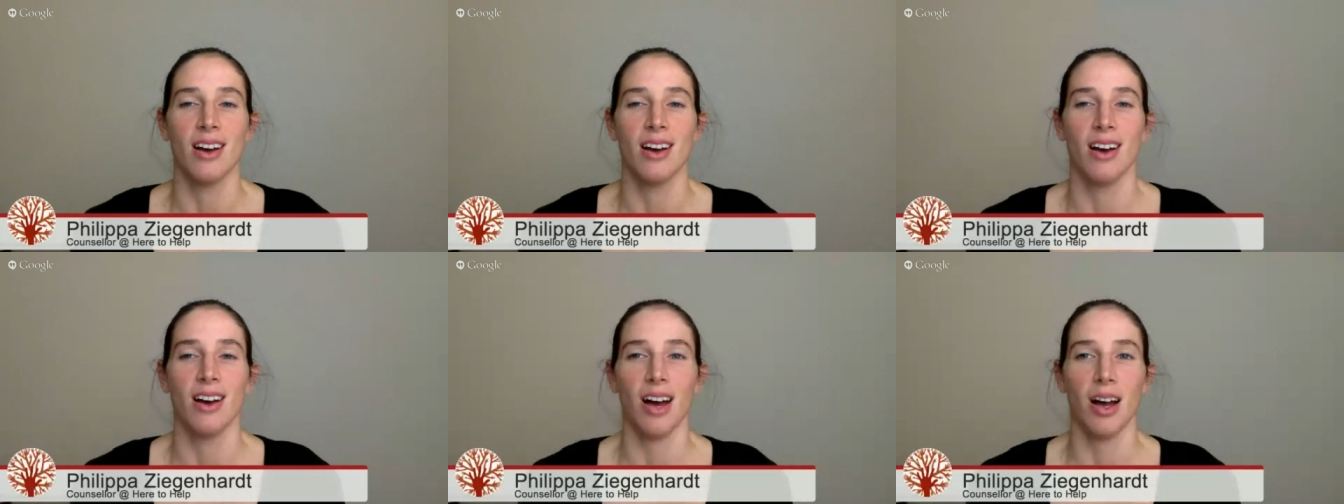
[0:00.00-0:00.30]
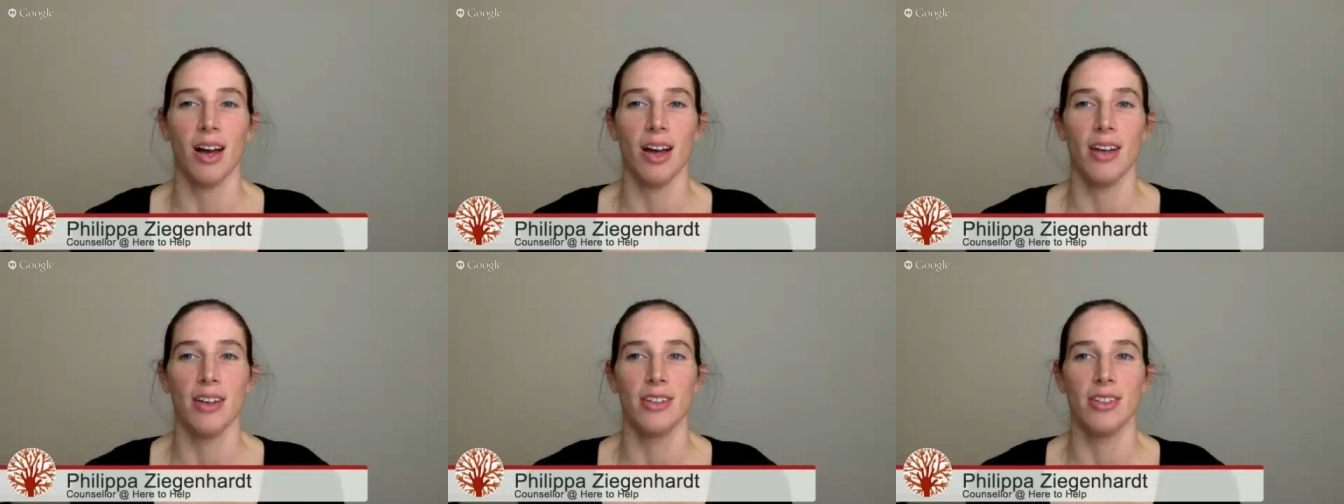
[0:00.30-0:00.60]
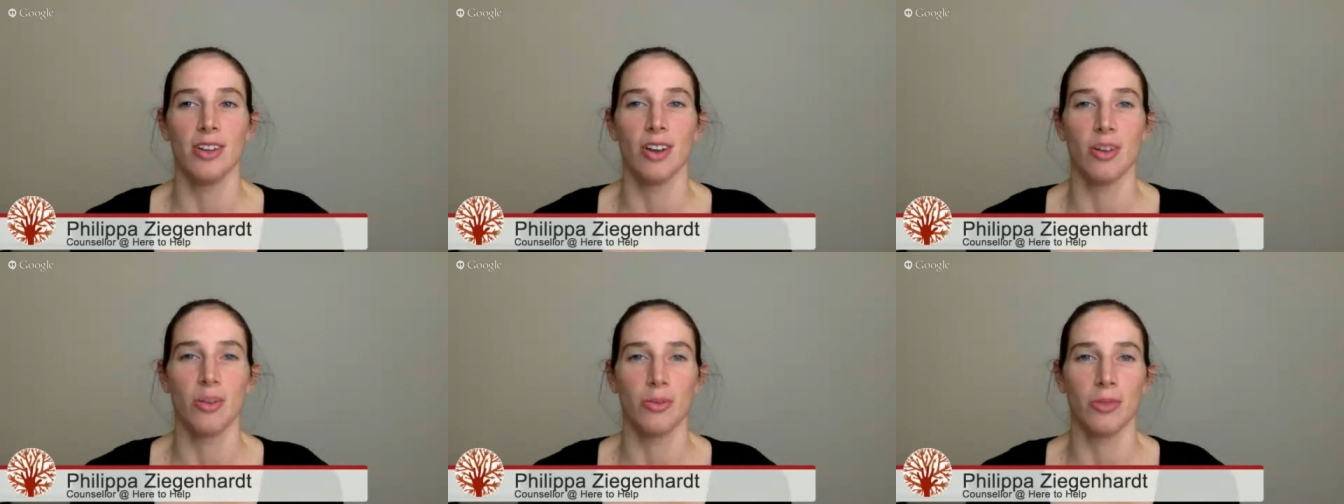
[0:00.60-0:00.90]
I
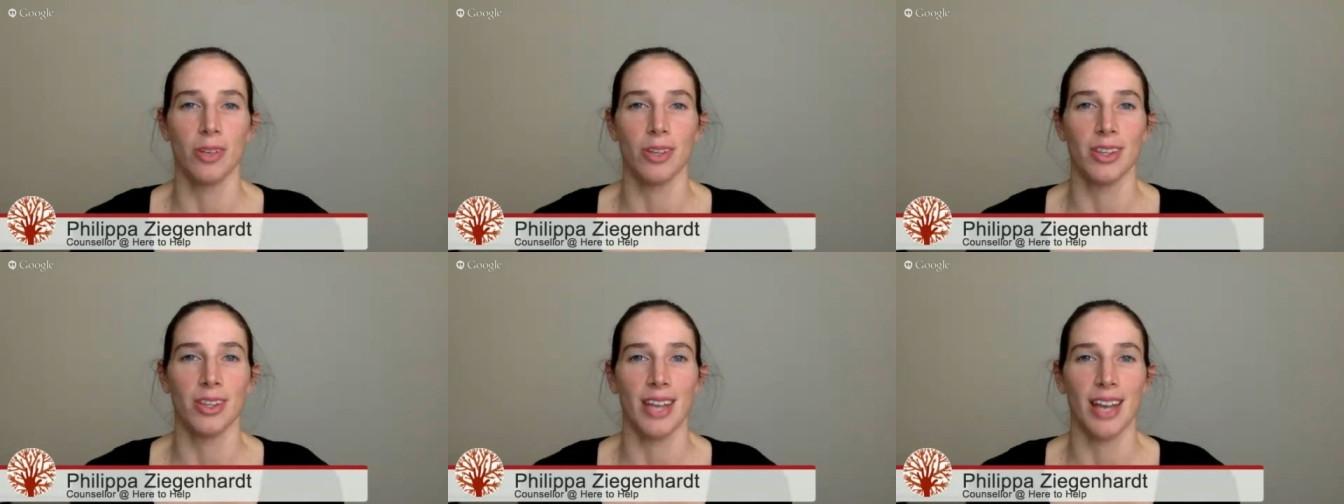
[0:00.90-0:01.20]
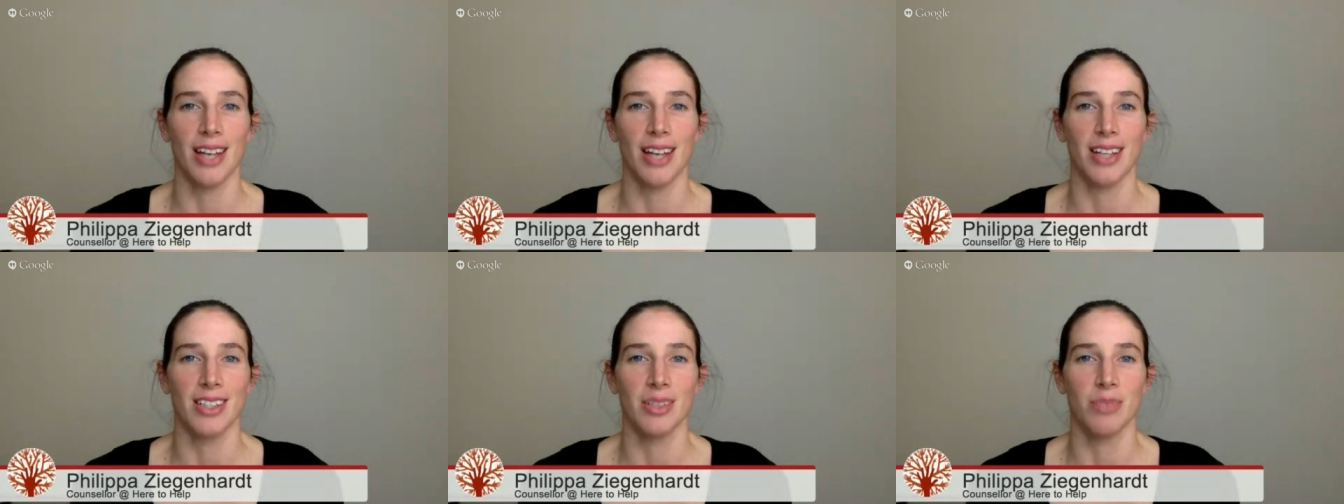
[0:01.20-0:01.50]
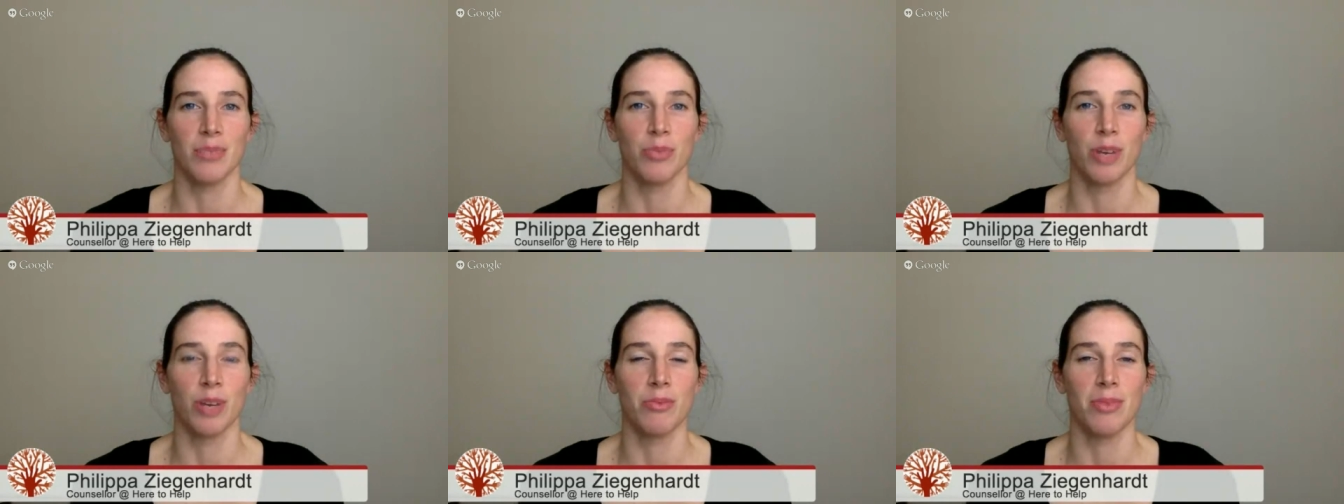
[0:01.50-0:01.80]
don't want that to
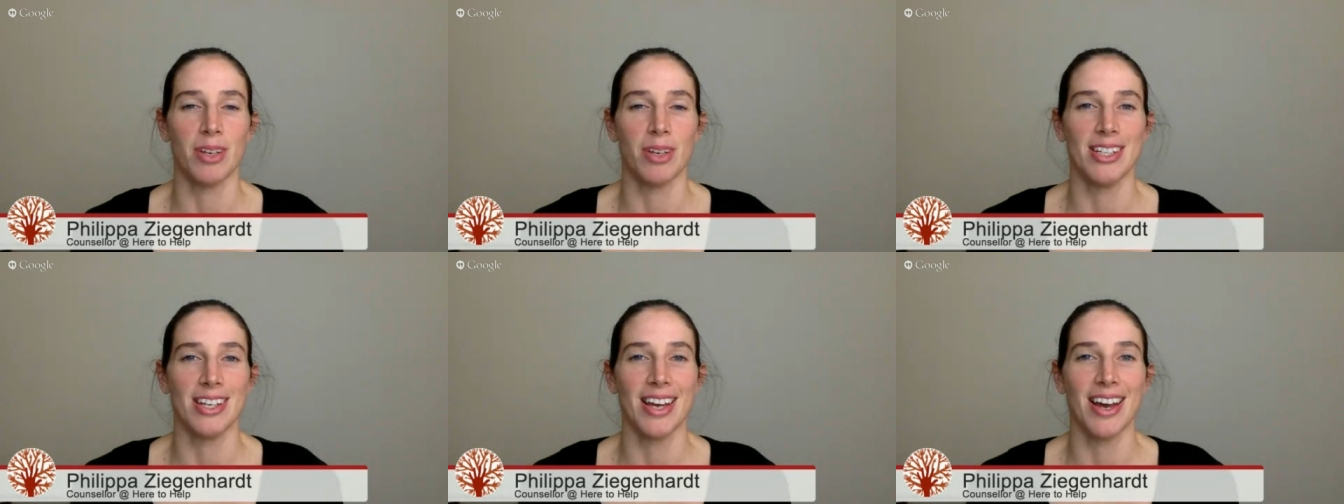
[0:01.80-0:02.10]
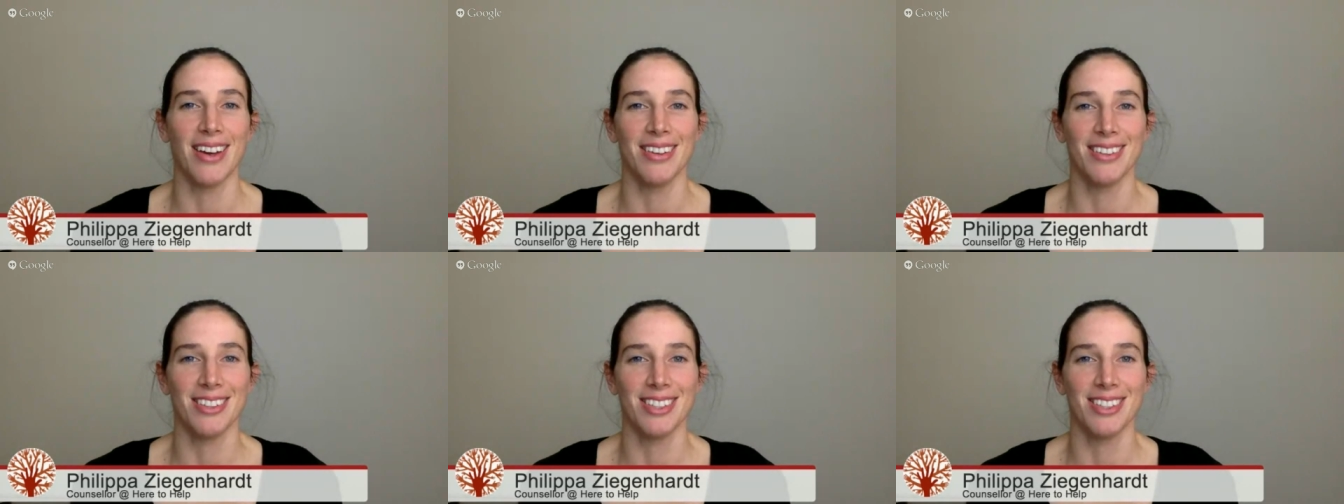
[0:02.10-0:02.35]
bring me down